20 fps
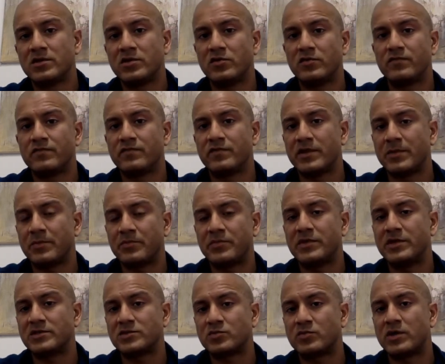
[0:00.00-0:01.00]
you flip
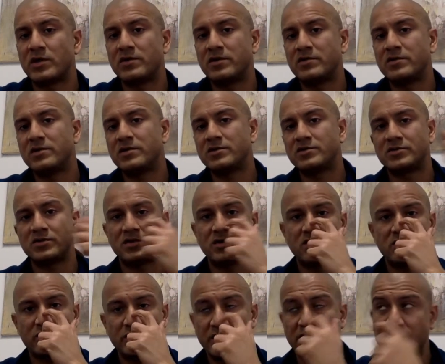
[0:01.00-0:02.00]
this one in a
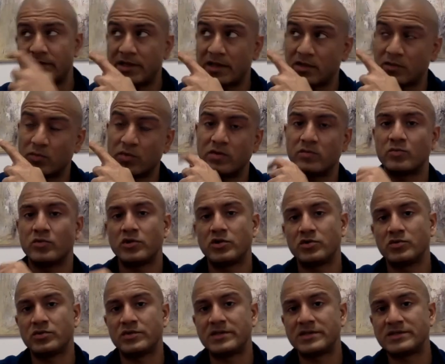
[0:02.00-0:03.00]
certain way, and the other one would
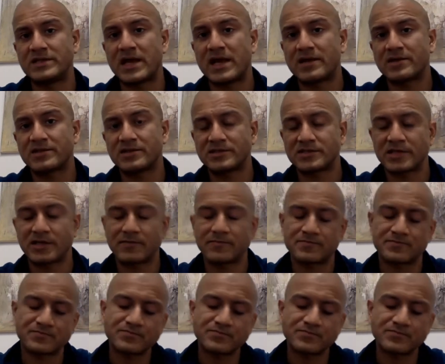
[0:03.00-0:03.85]
do exactly the same.